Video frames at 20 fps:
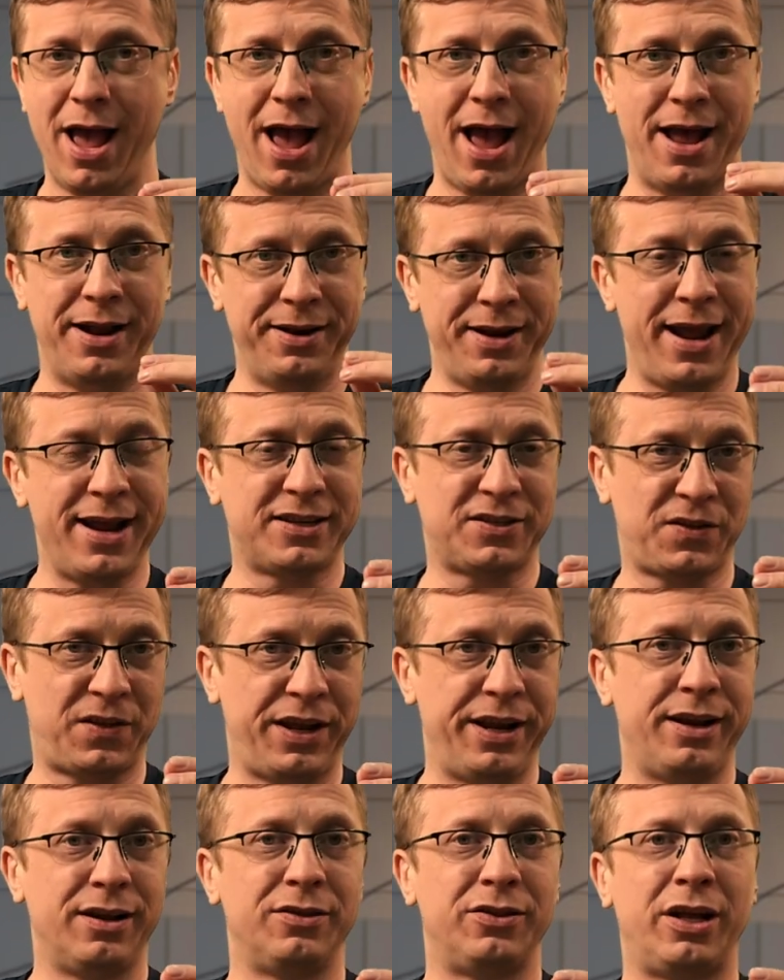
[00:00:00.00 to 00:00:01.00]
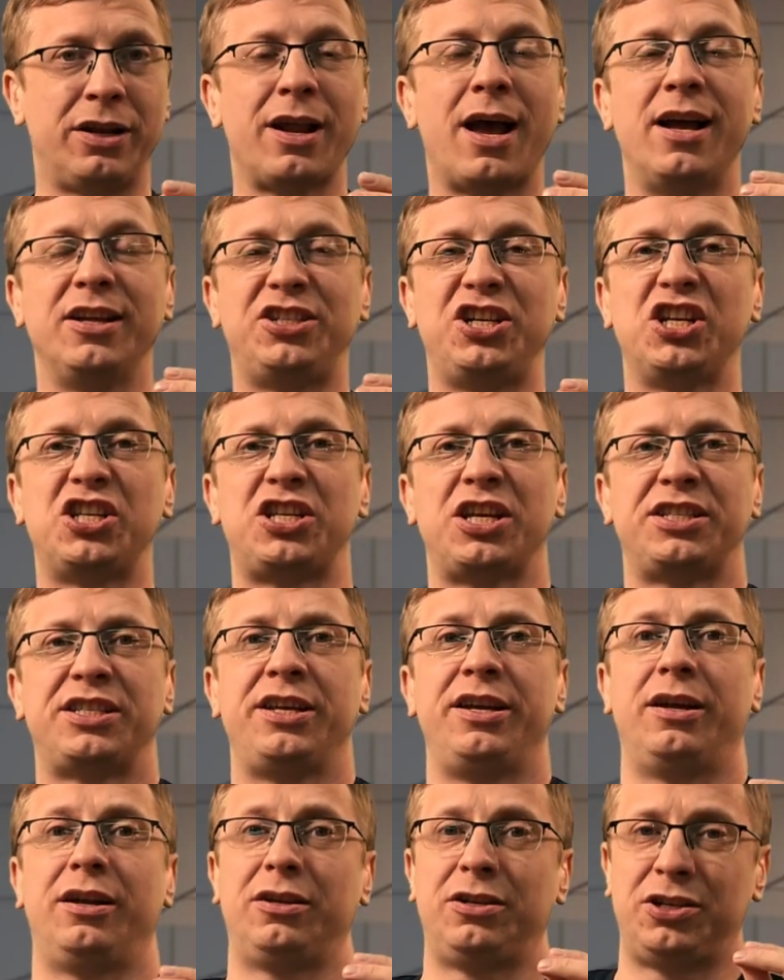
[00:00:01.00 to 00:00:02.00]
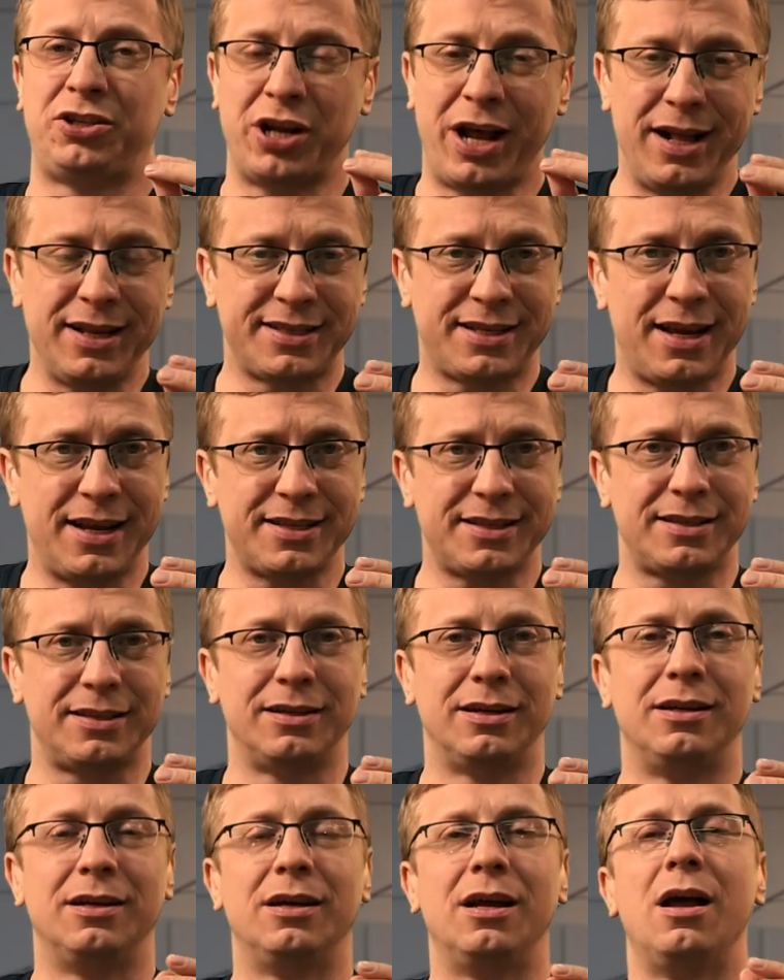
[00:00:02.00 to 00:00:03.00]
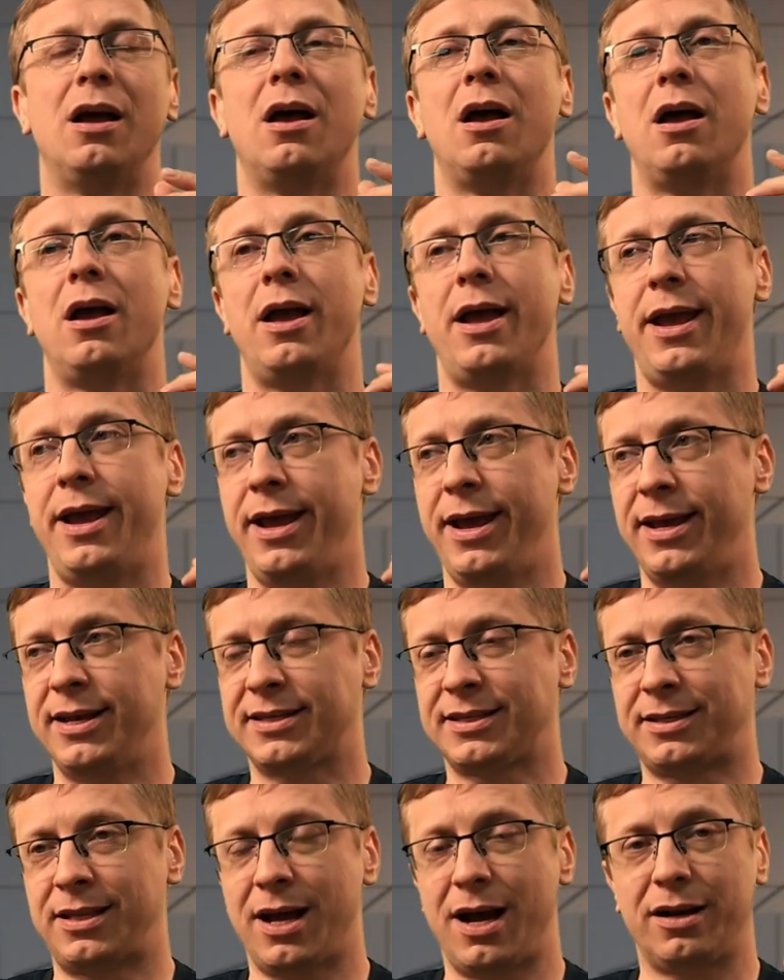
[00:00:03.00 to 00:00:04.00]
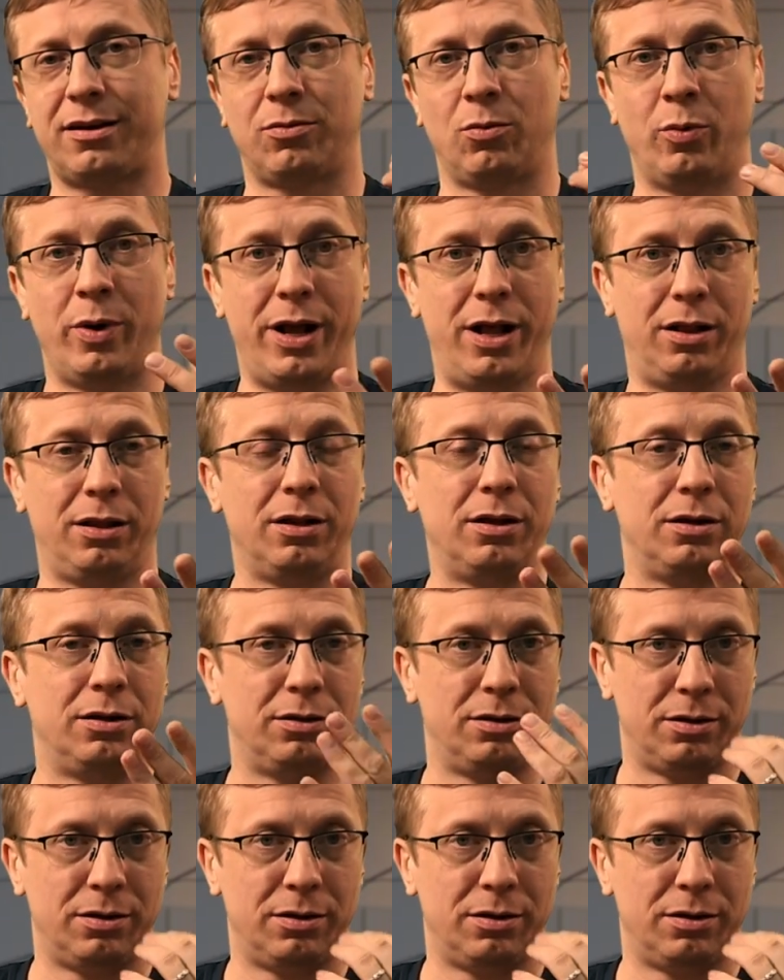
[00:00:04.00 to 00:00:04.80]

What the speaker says: And next thing that IGCSE tells us is that, well,